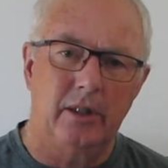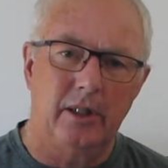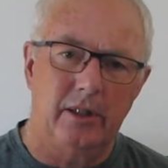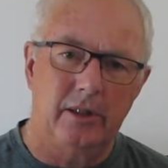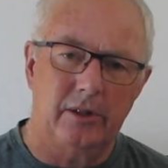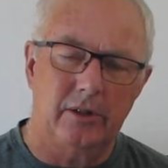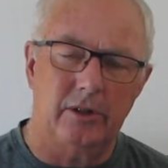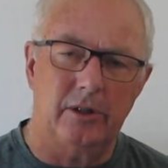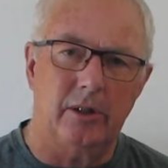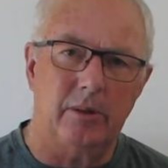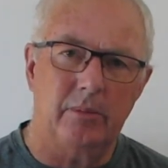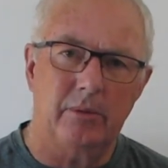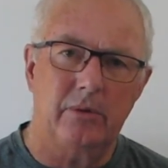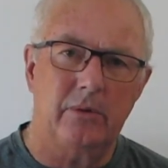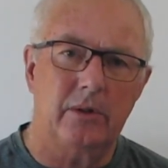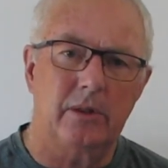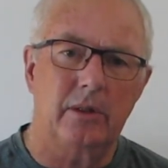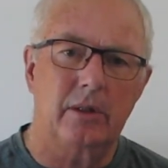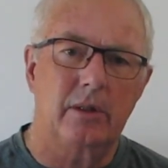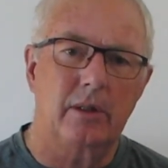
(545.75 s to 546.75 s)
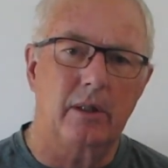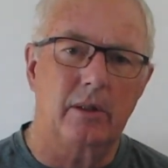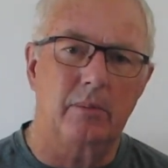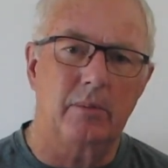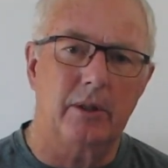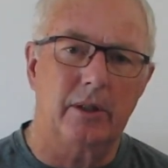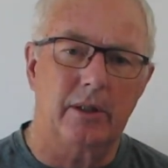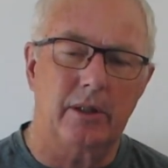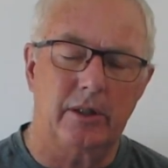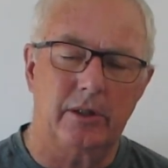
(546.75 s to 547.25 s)
Some of the
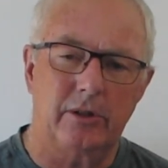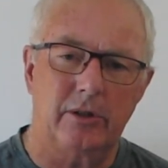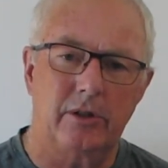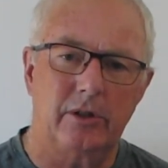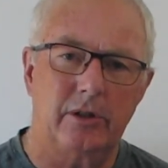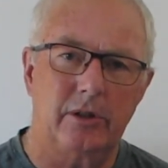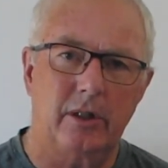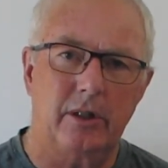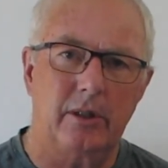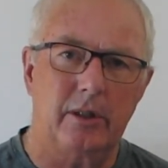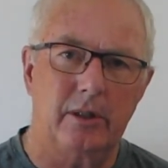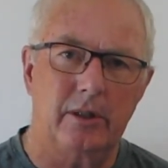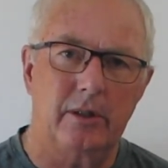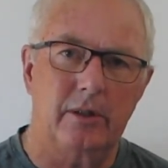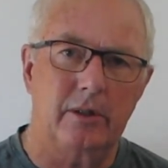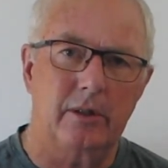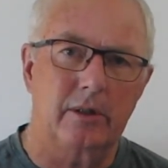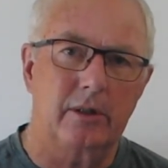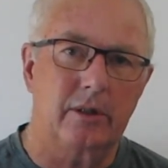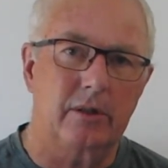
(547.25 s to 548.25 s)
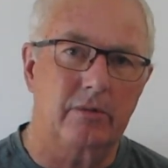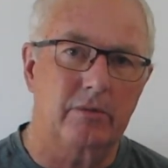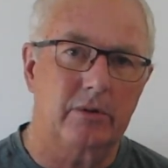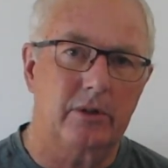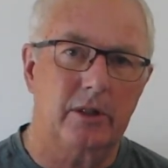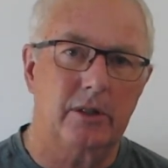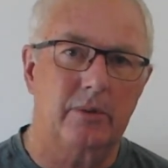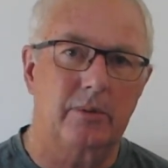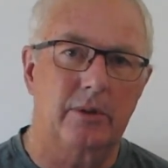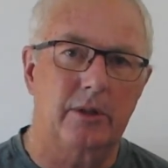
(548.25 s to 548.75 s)
harmonics are starting to
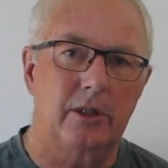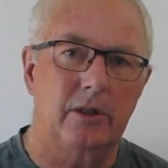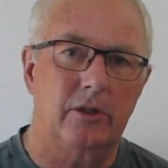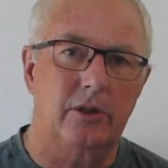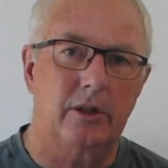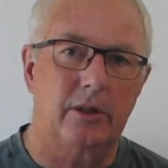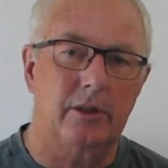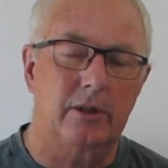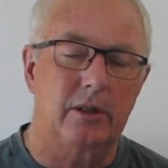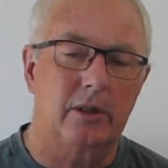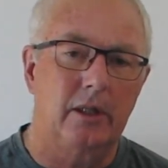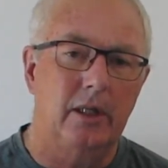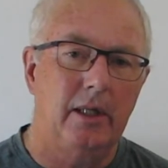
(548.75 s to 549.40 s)
conflict with each other,